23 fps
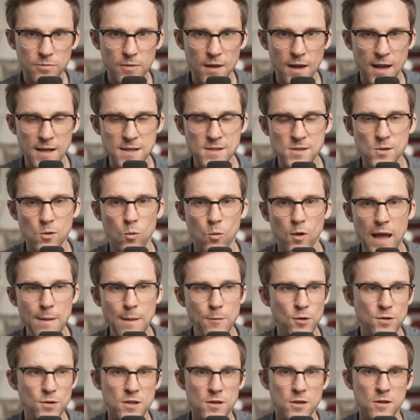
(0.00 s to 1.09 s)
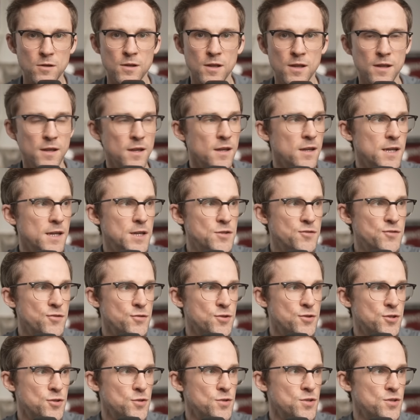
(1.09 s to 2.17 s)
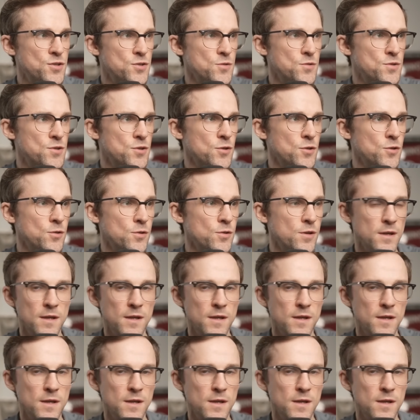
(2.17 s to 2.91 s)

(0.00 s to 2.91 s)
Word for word: And so, what I'm going to introduce you to